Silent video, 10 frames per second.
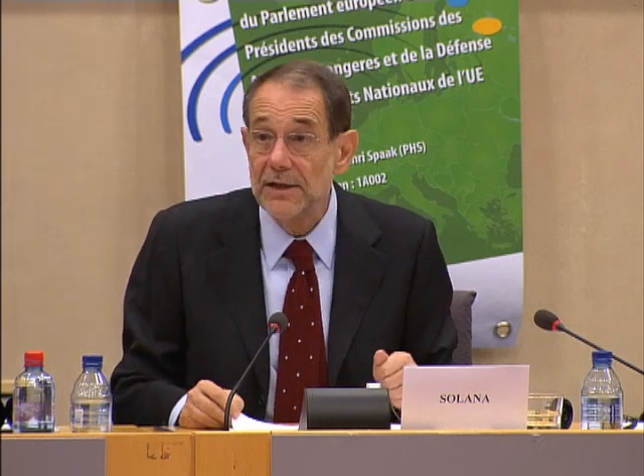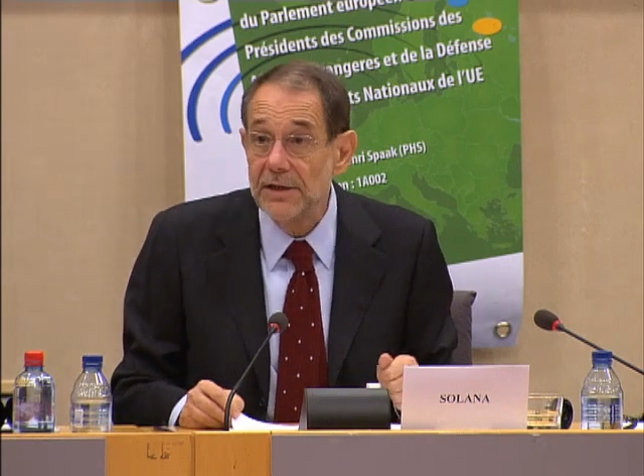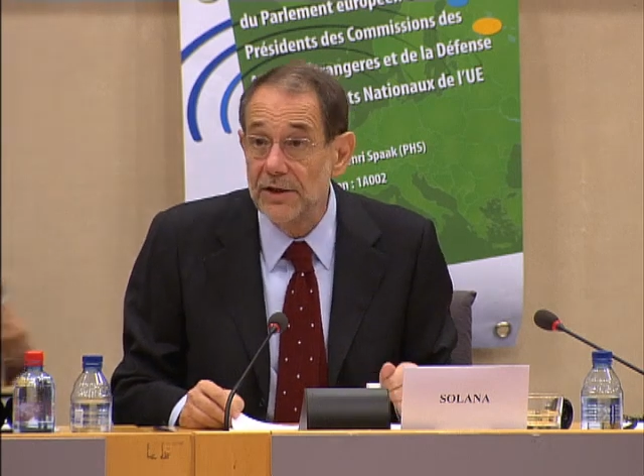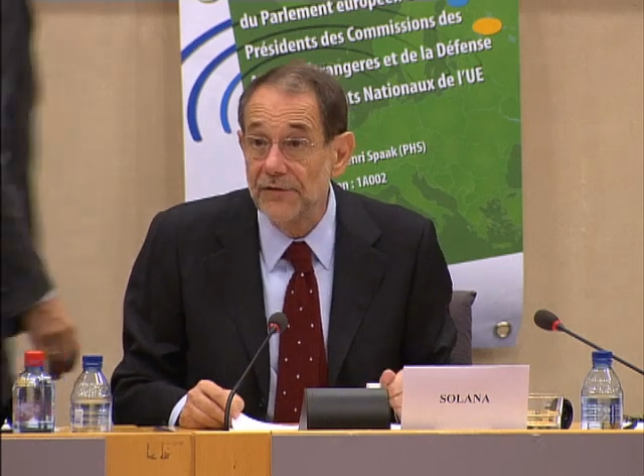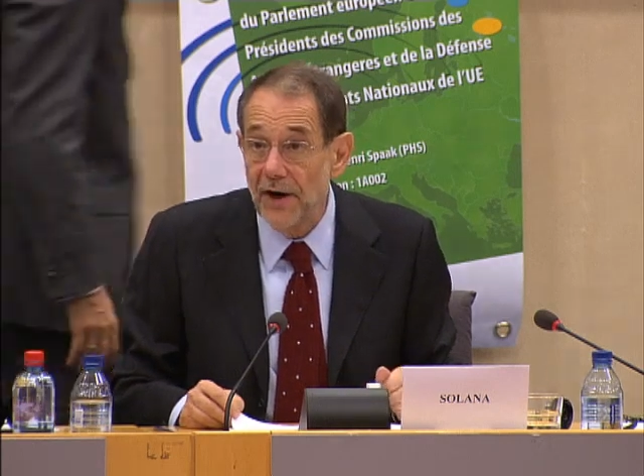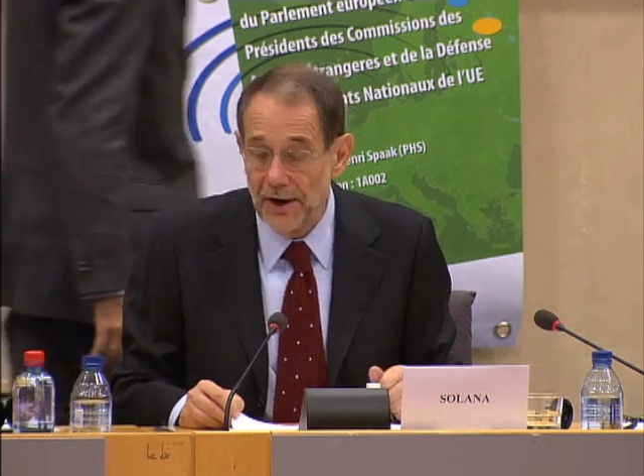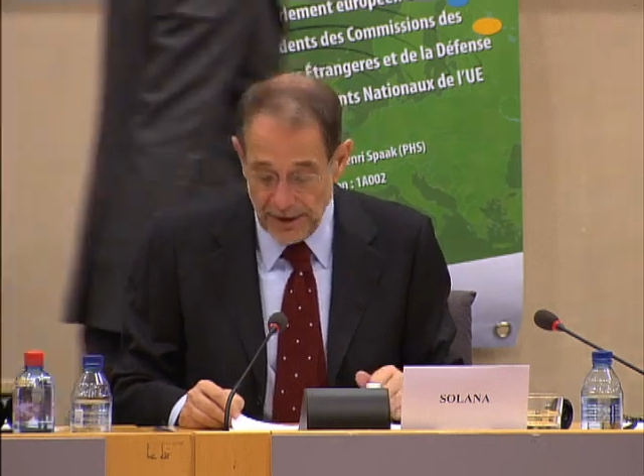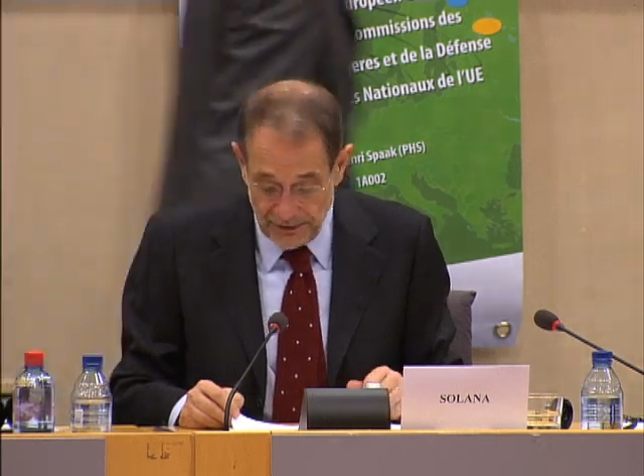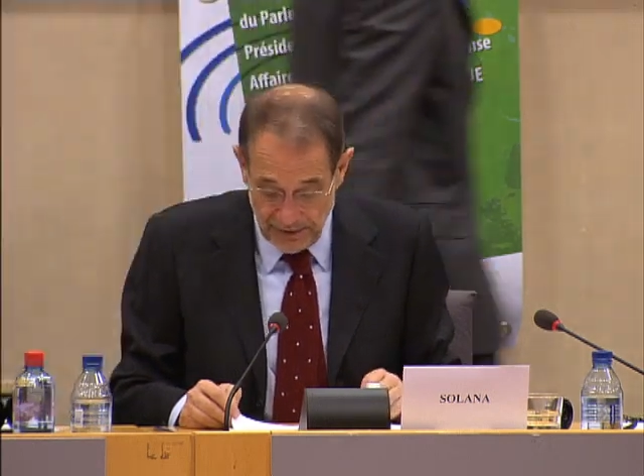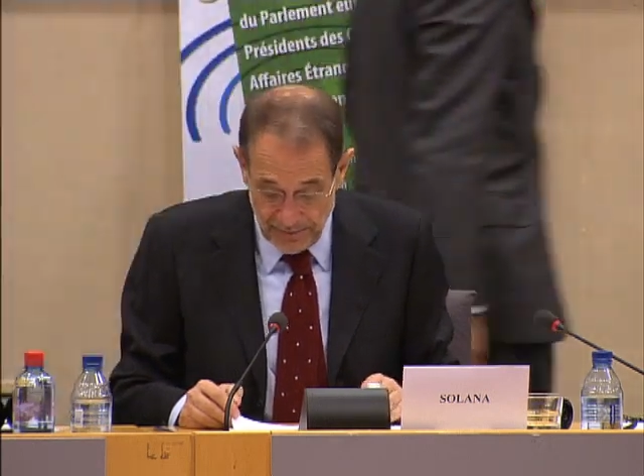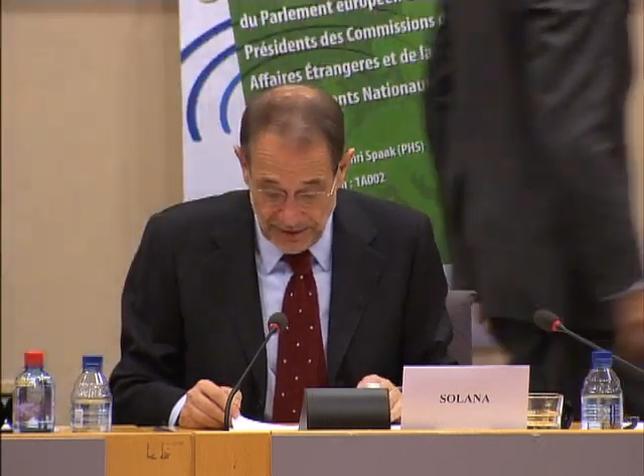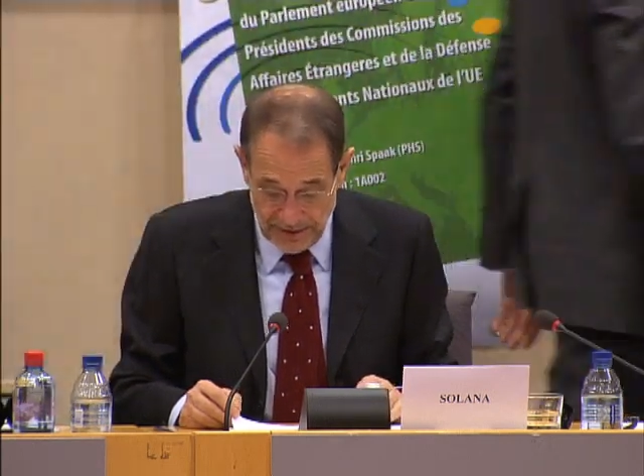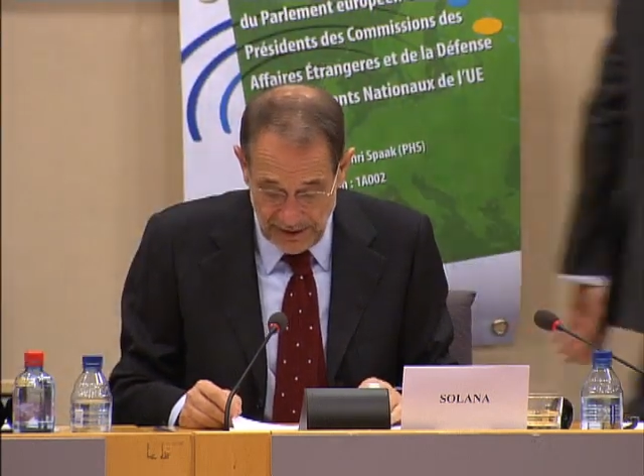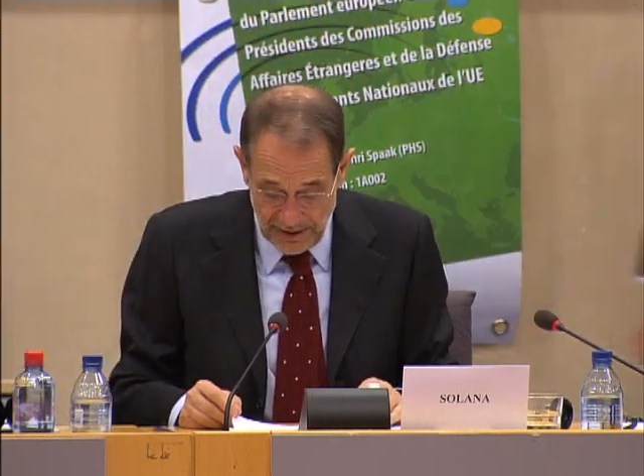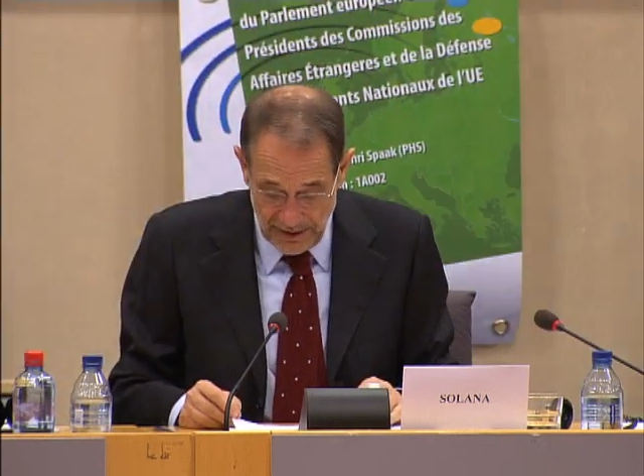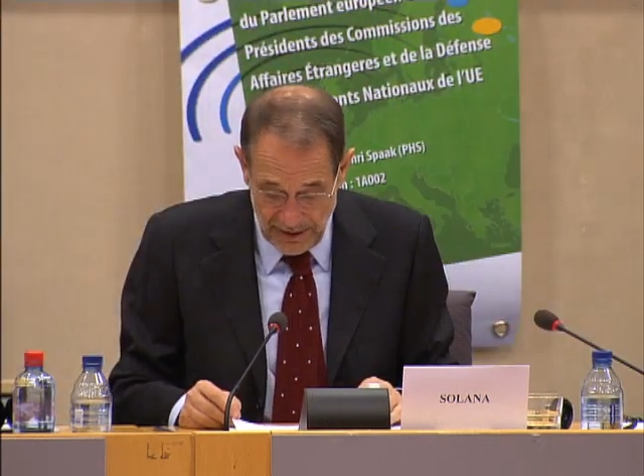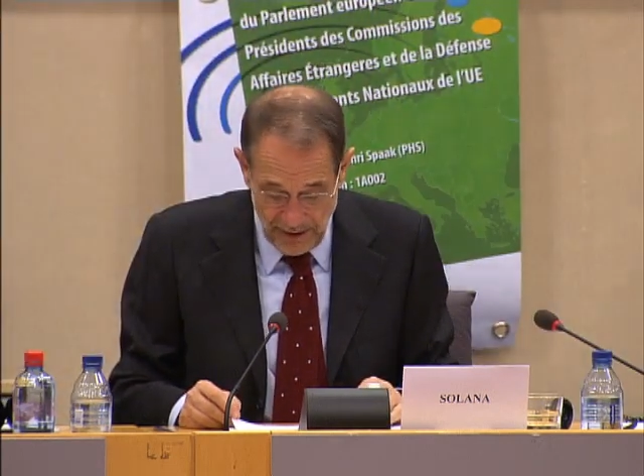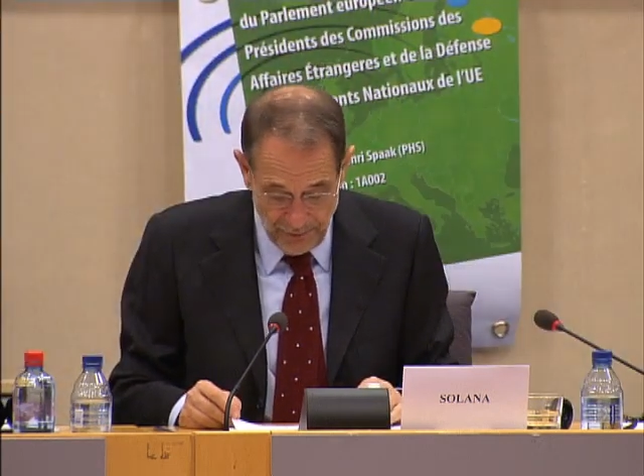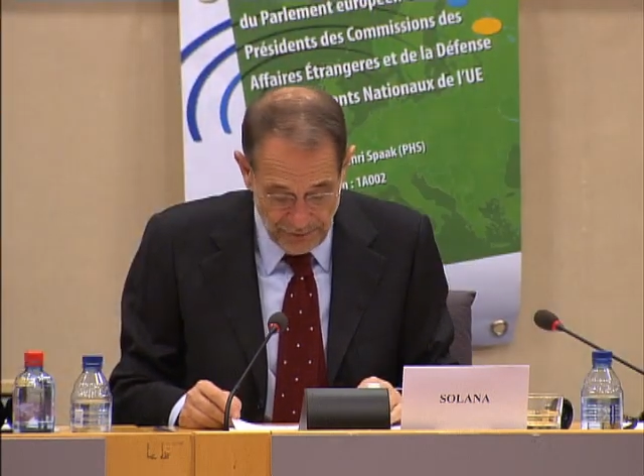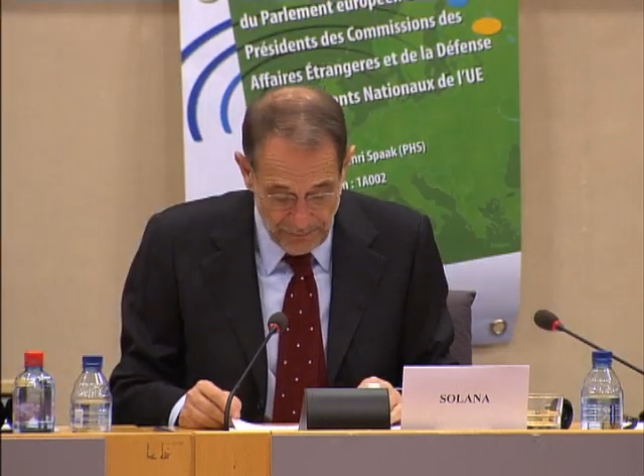Ceasefire agreement
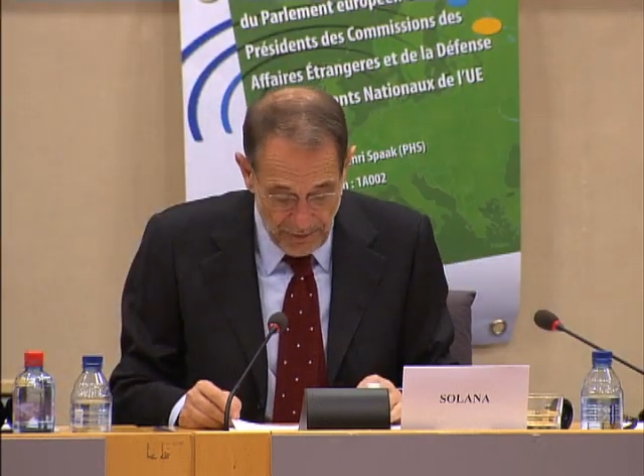among the